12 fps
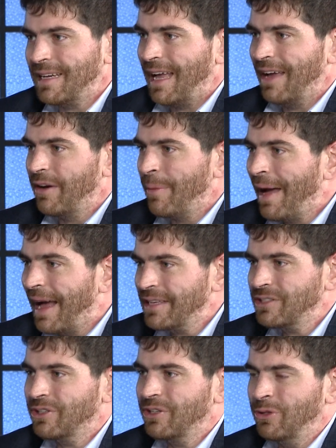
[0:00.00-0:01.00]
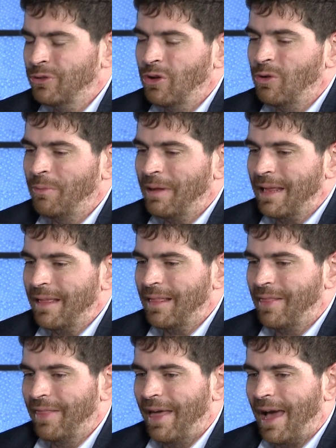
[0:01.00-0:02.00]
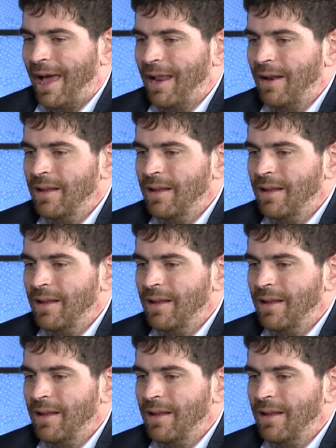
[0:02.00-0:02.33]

I had a pastor who told me that,